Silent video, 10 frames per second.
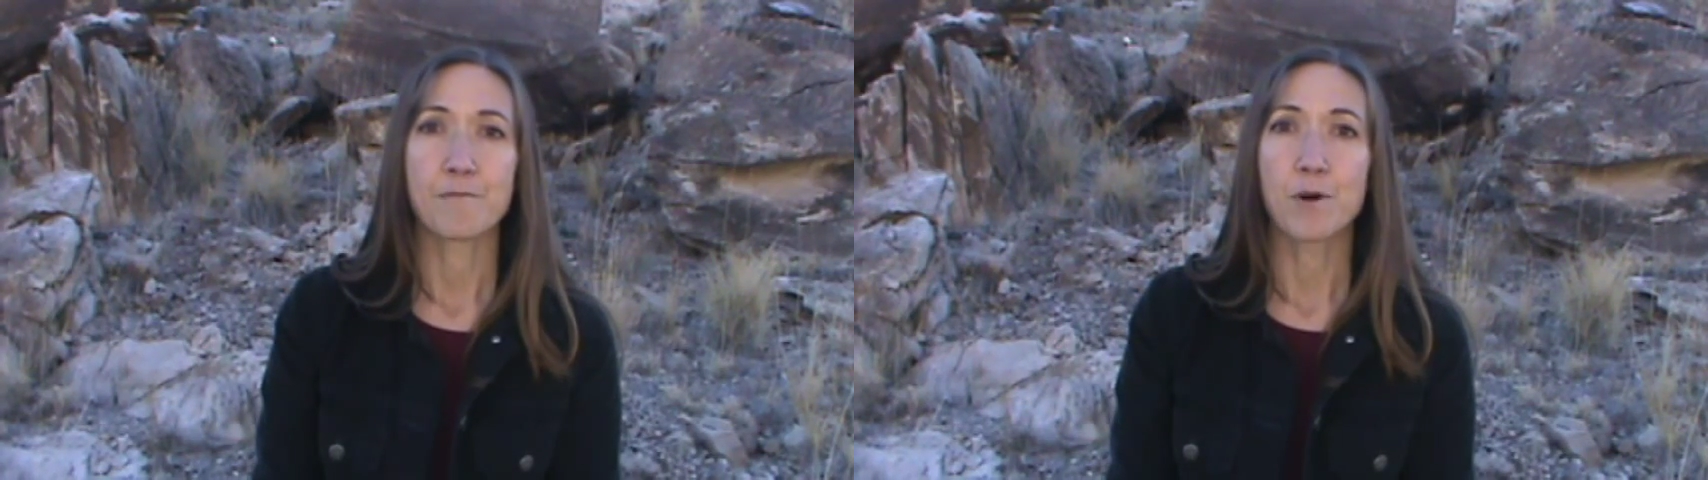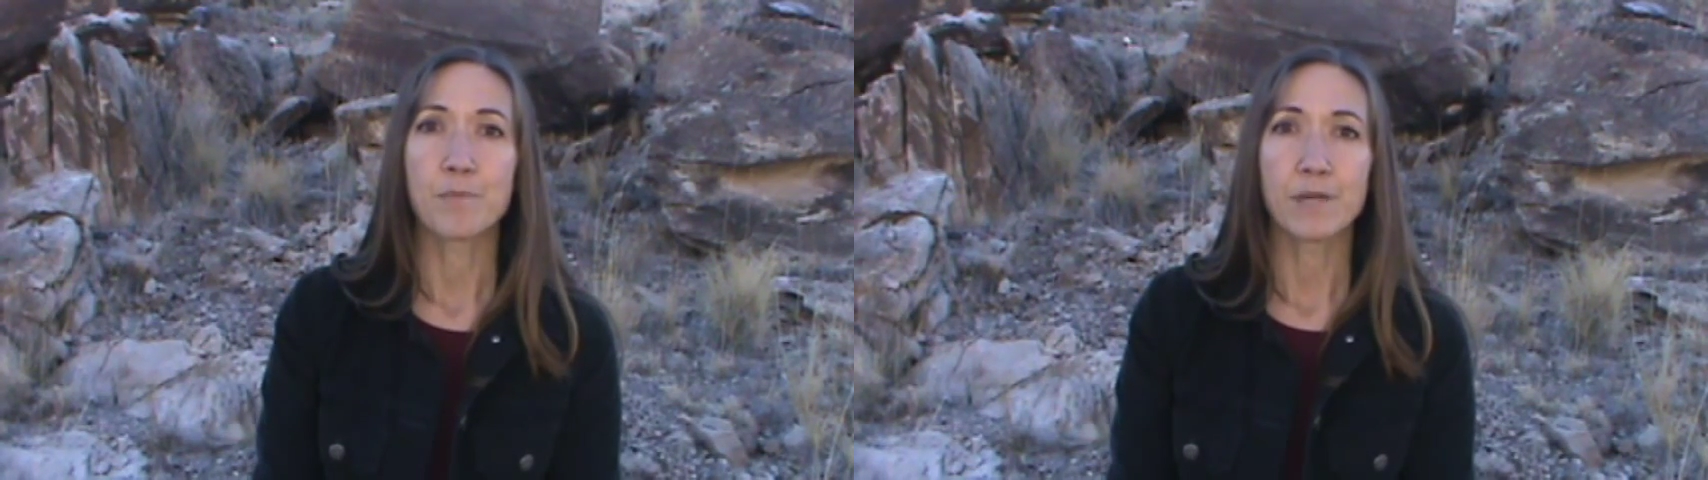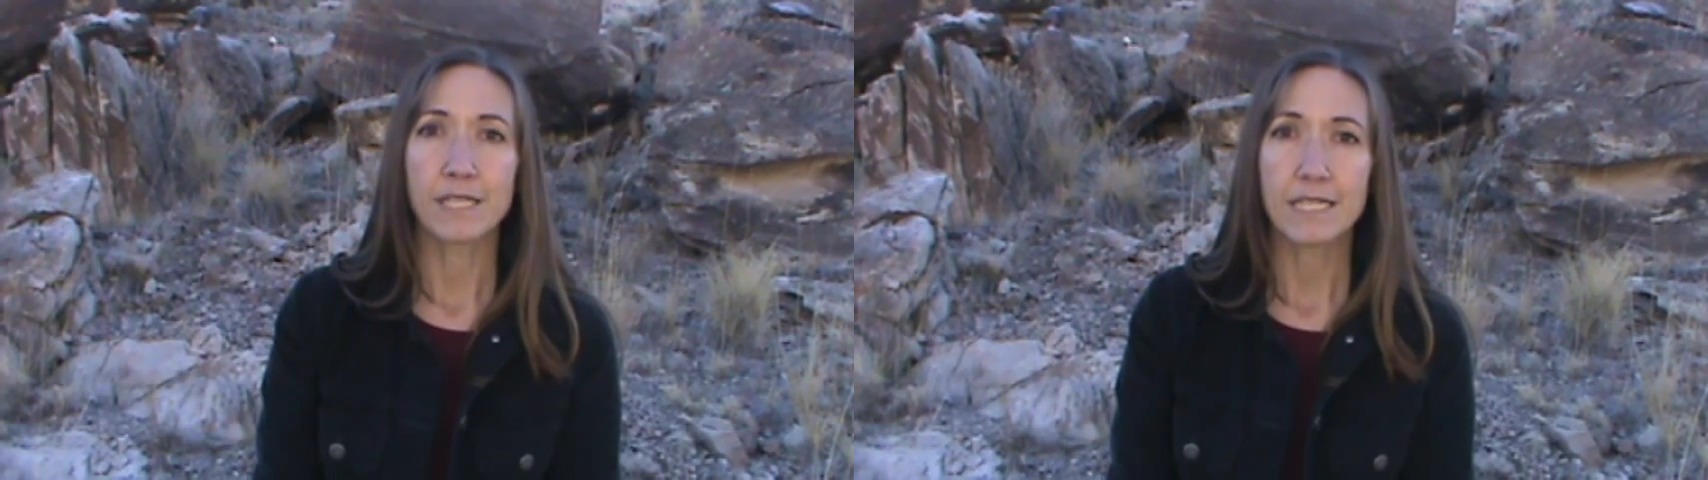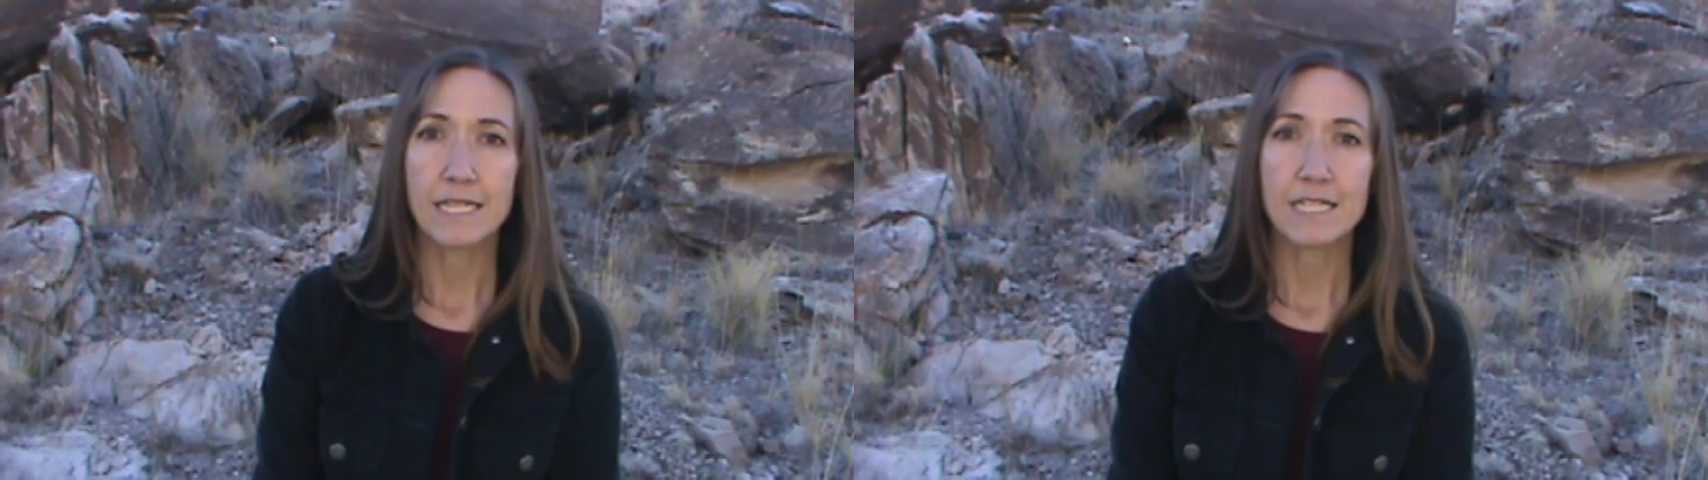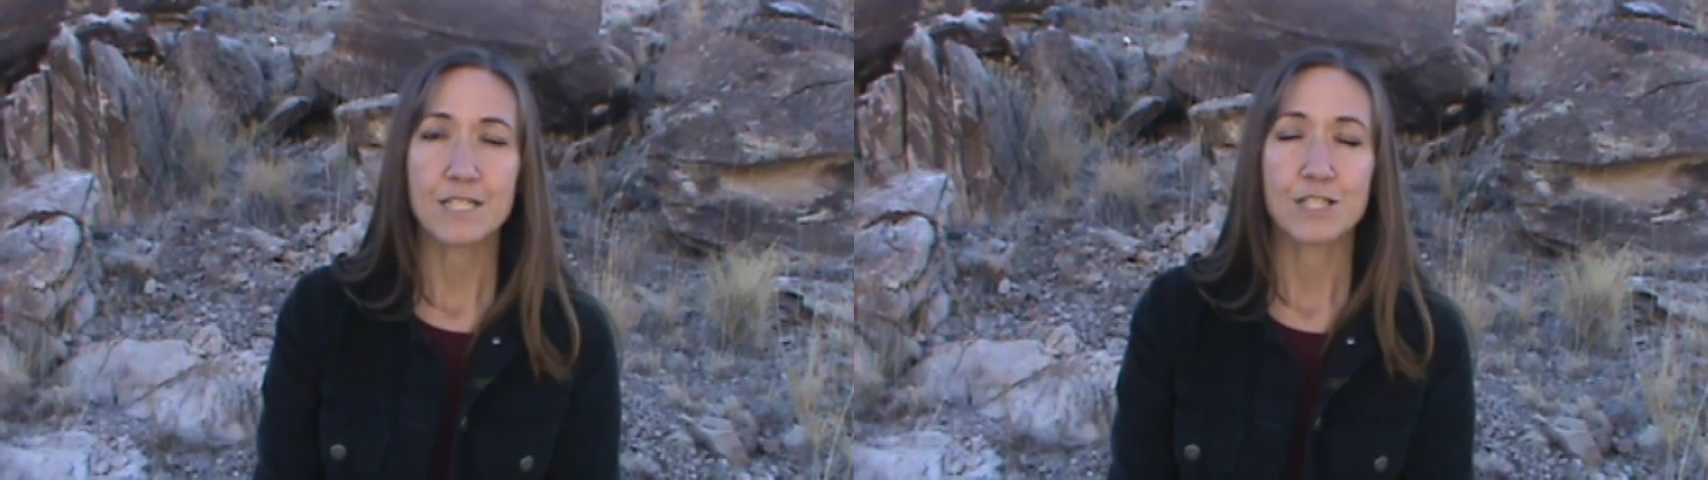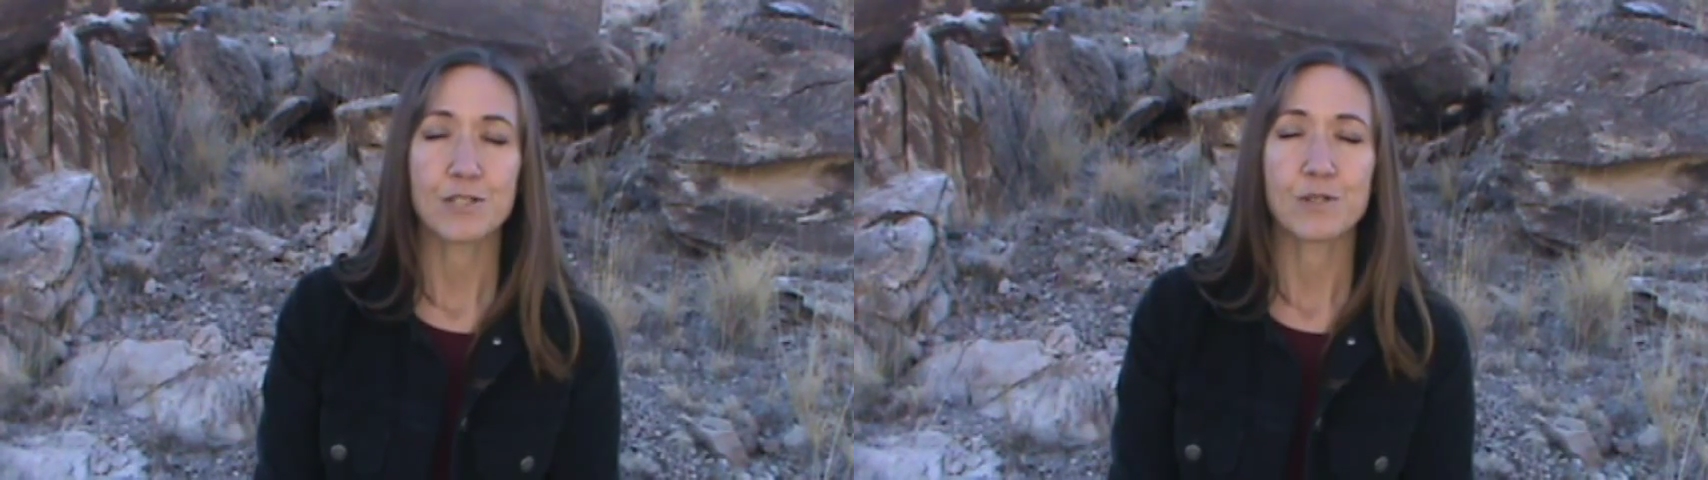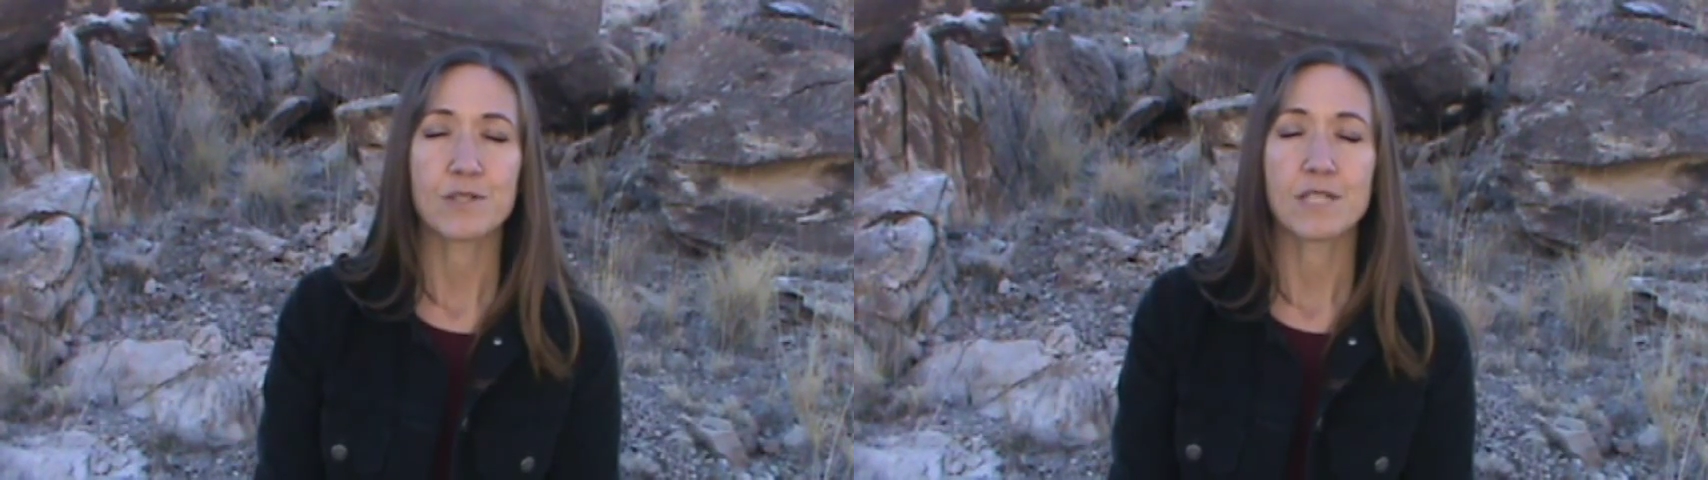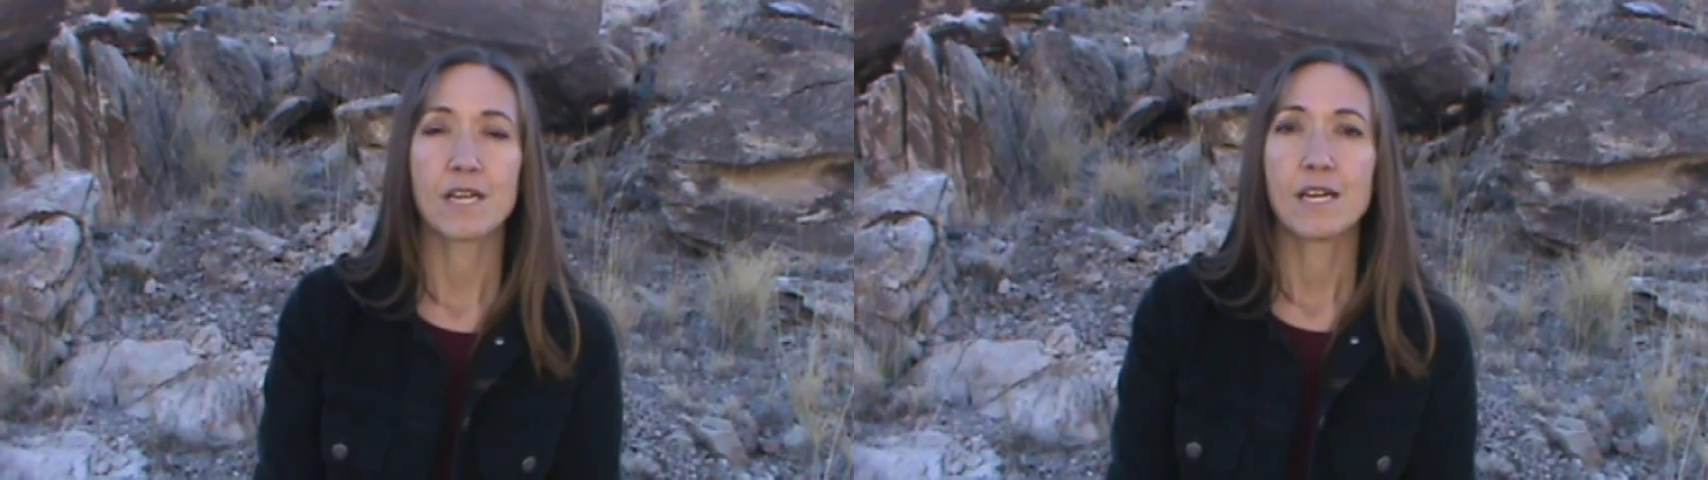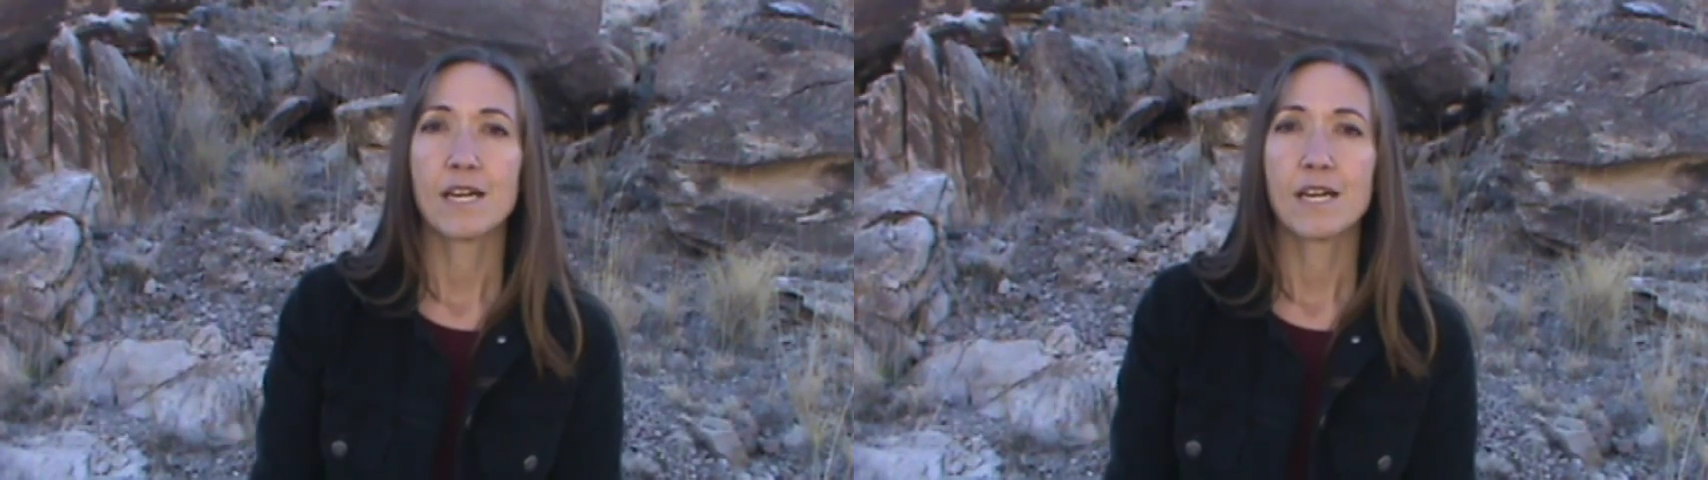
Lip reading: mobility issues?